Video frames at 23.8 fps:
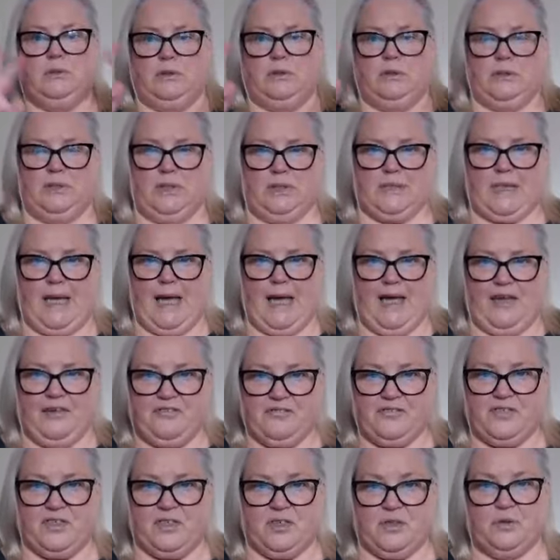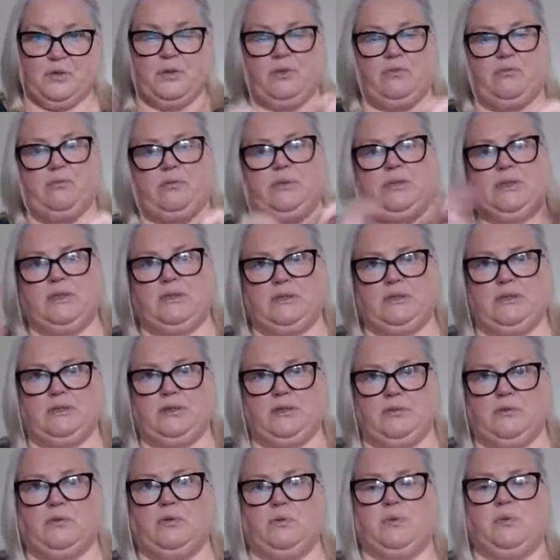and that's a have to, everybody
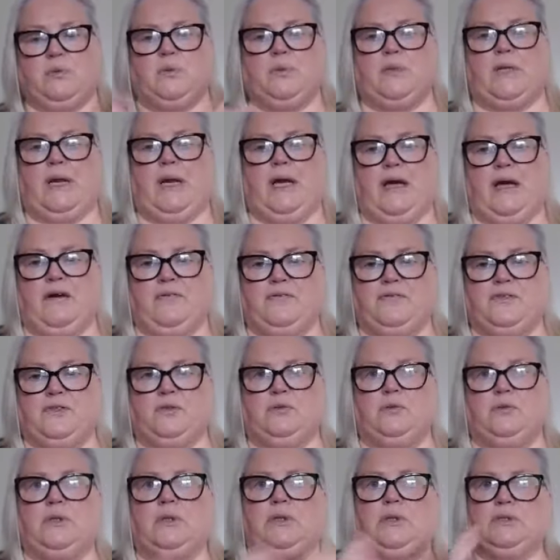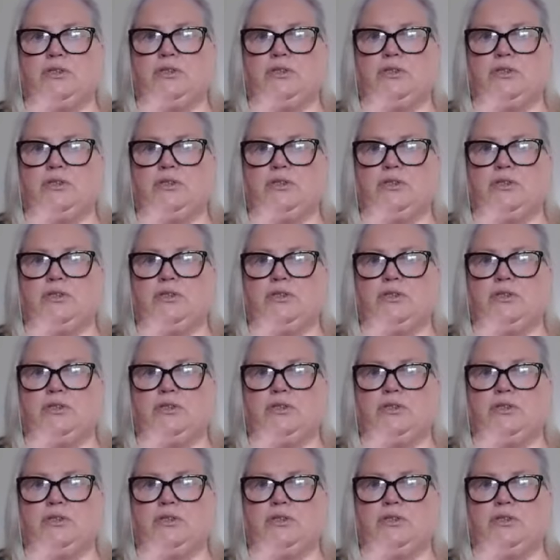comes up with that have to,